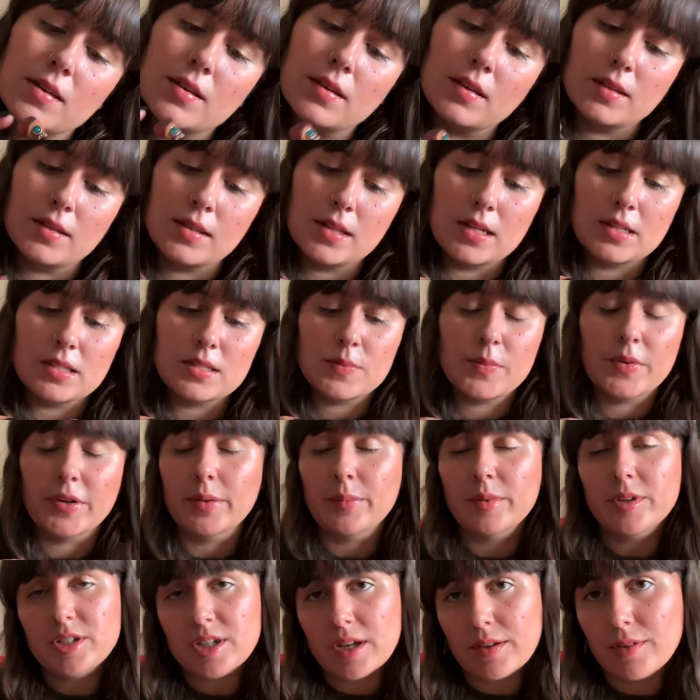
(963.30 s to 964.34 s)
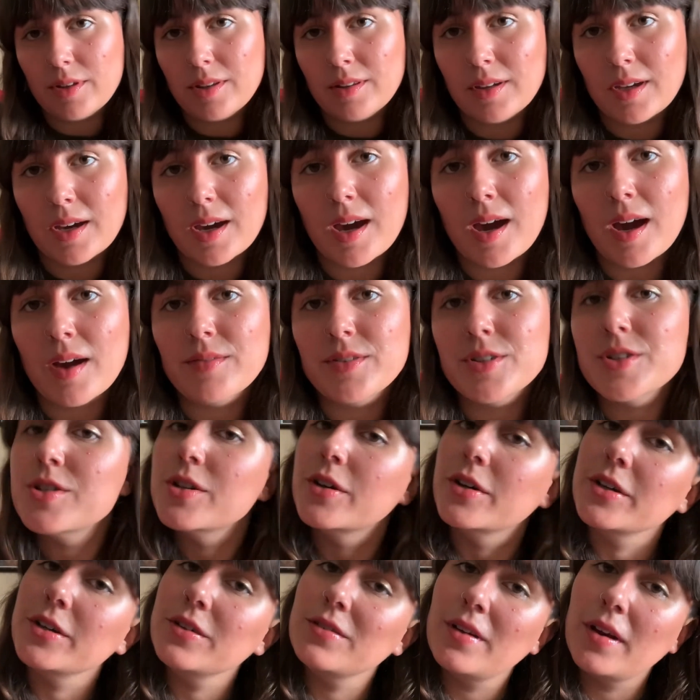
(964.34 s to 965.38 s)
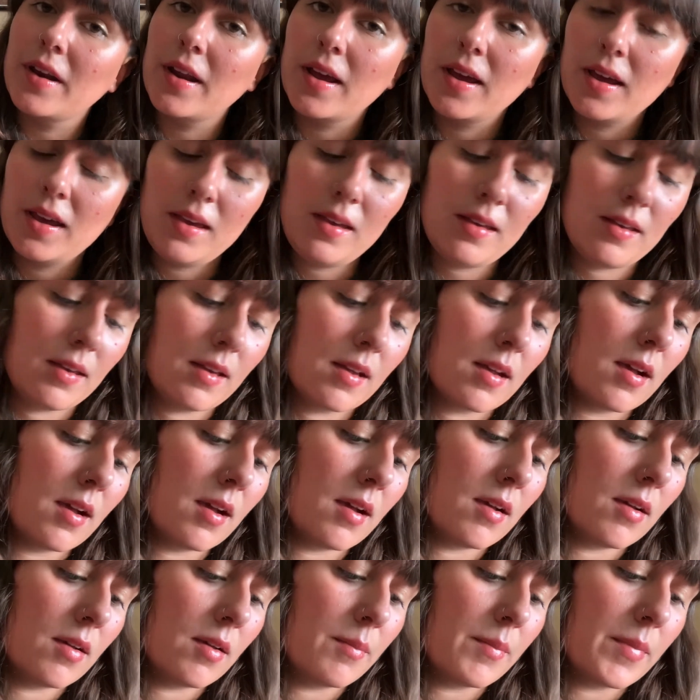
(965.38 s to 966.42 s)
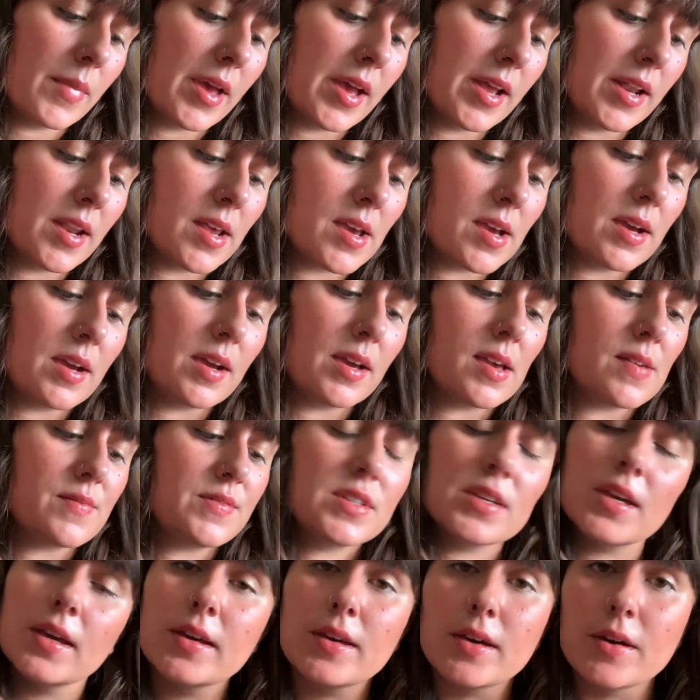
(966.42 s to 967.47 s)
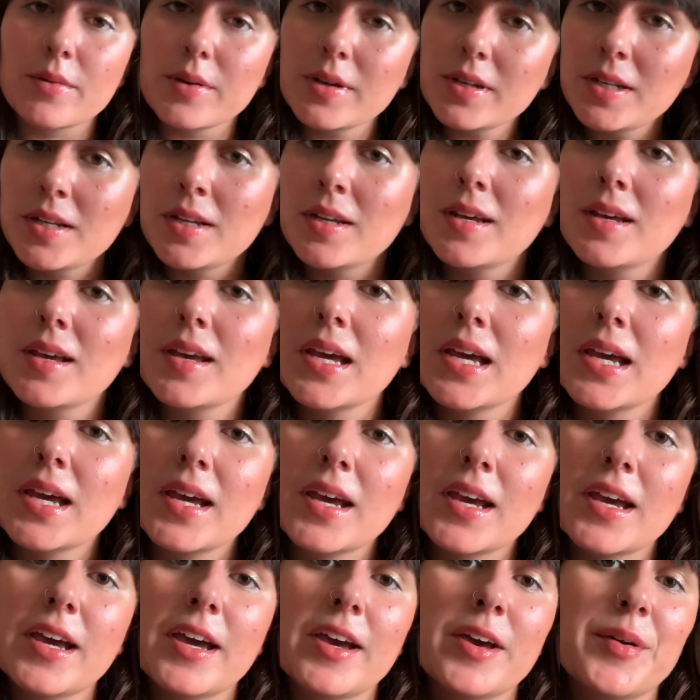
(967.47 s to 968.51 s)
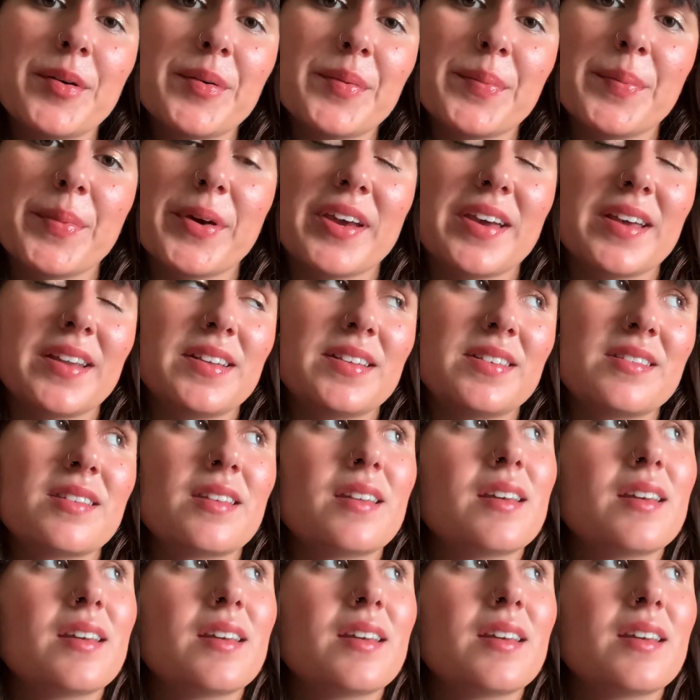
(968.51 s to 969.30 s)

That's pretty much everything I have to show you today, and I have to get going, but